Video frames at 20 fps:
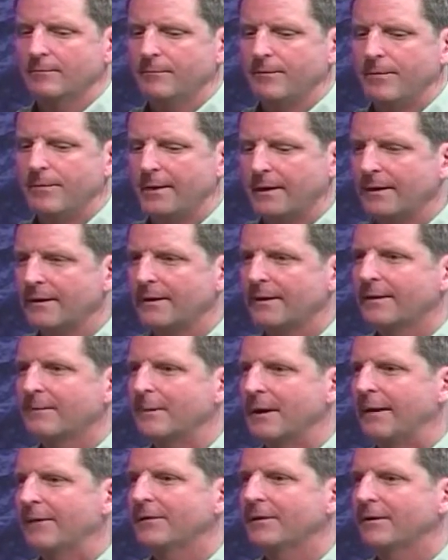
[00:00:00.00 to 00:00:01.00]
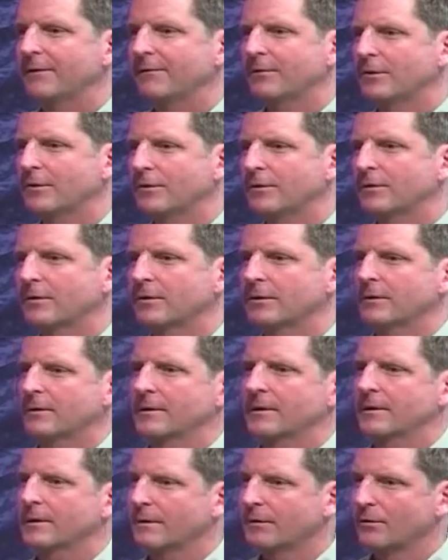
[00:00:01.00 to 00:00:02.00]
thinking about their future
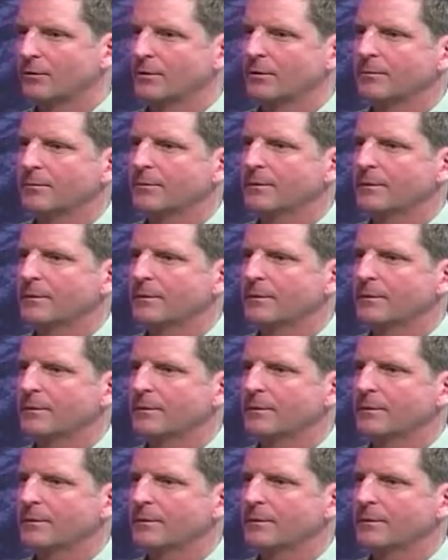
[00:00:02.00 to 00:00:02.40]
in a group,